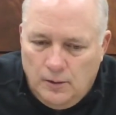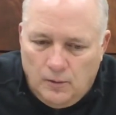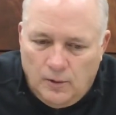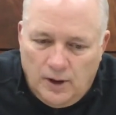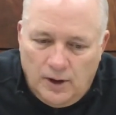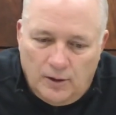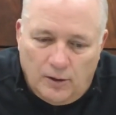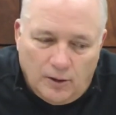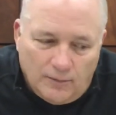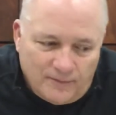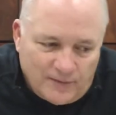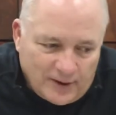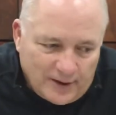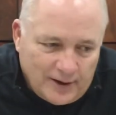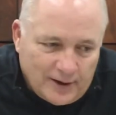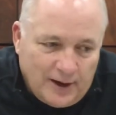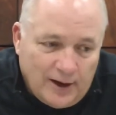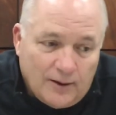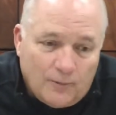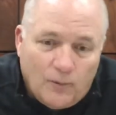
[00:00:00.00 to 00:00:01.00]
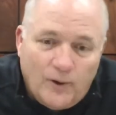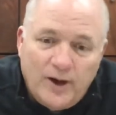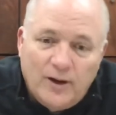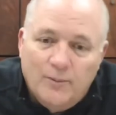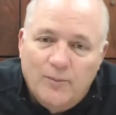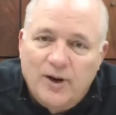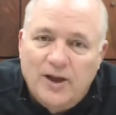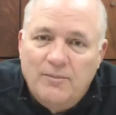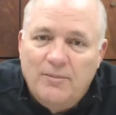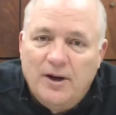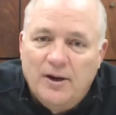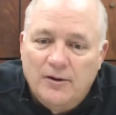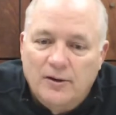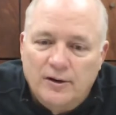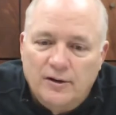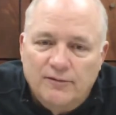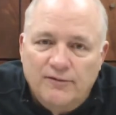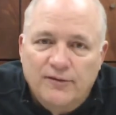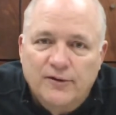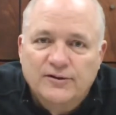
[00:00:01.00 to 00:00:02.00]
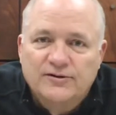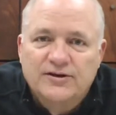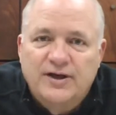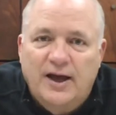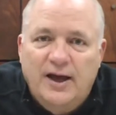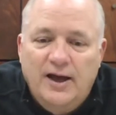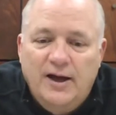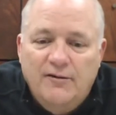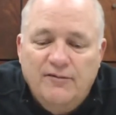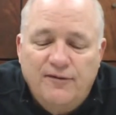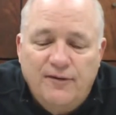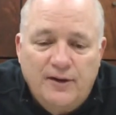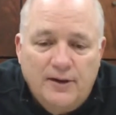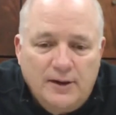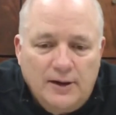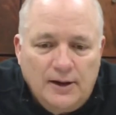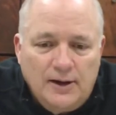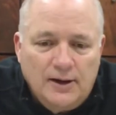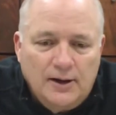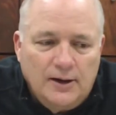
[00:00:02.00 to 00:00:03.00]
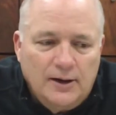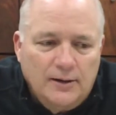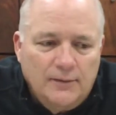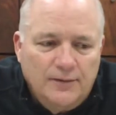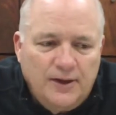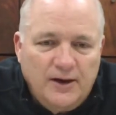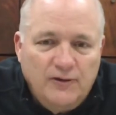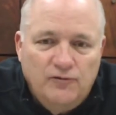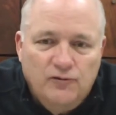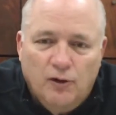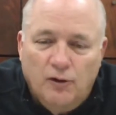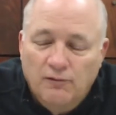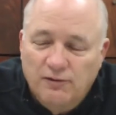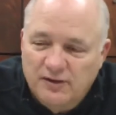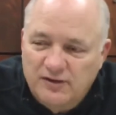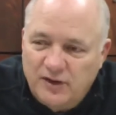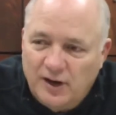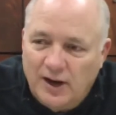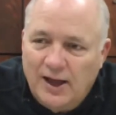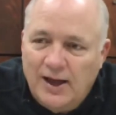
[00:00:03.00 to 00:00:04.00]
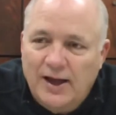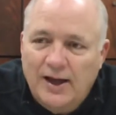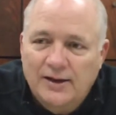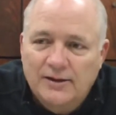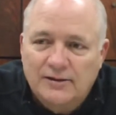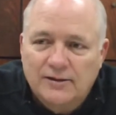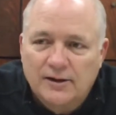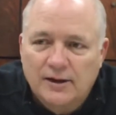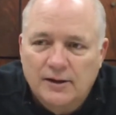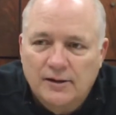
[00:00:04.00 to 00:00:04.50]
Well, hopefully, again, we can play better in the first half. They drove us a lot.